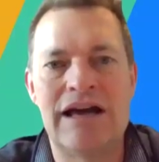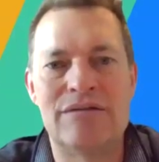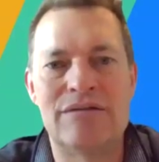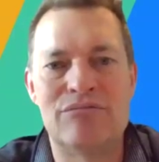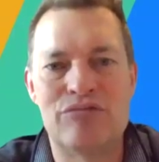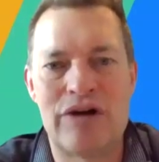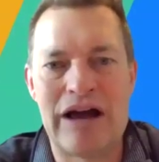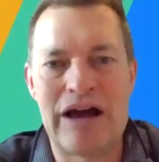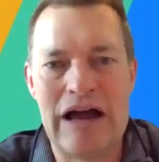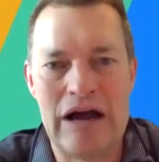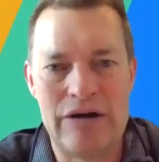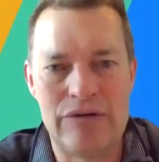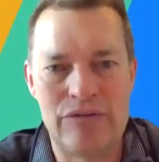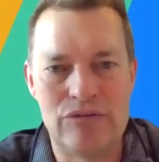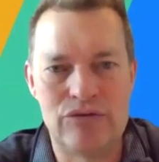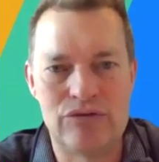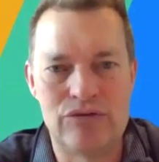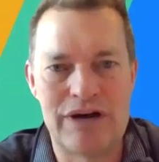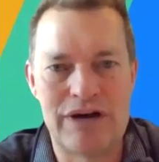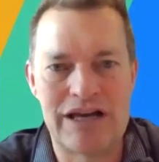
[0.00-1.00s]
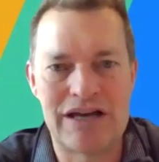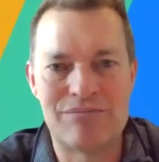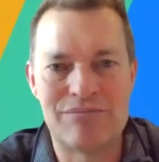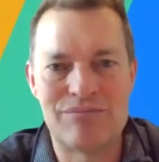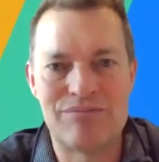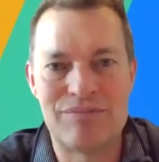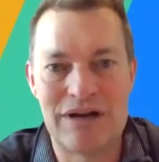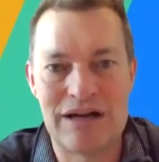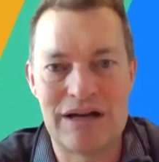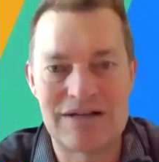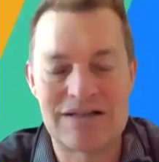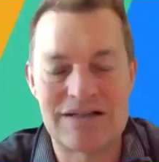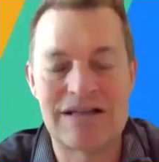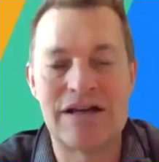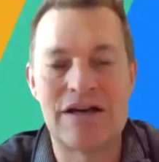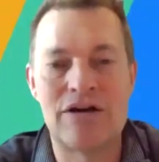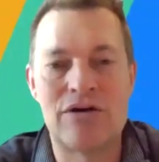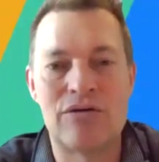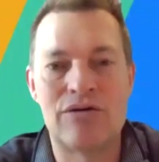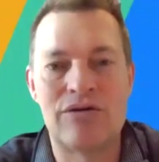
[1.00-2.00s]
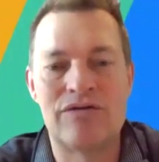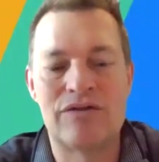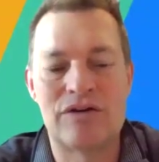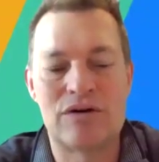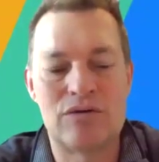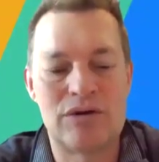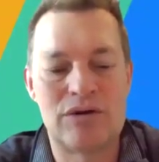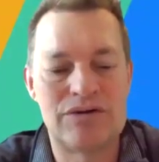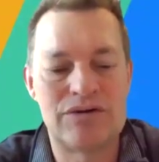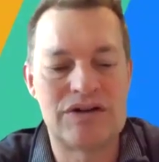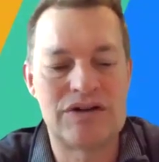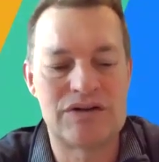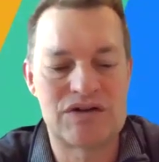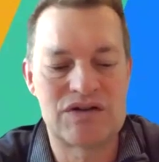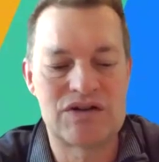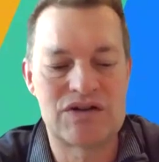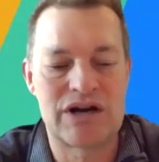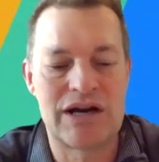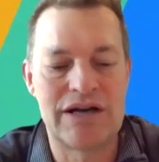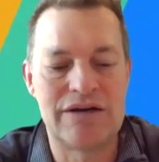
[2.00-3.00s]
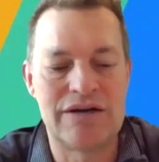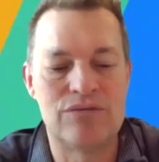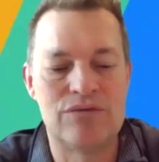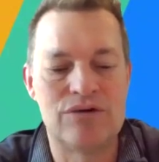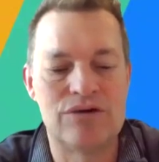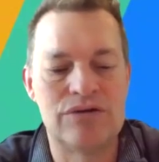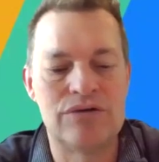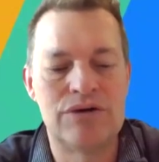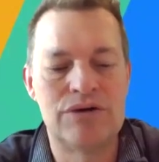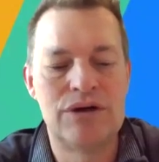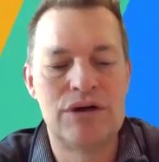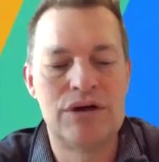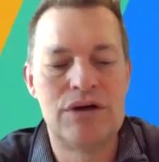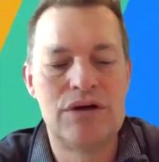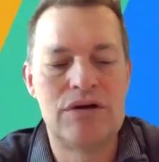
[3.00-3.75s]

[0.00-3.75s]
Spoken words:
Anna Brown will make, the CEO of Equality Australia, will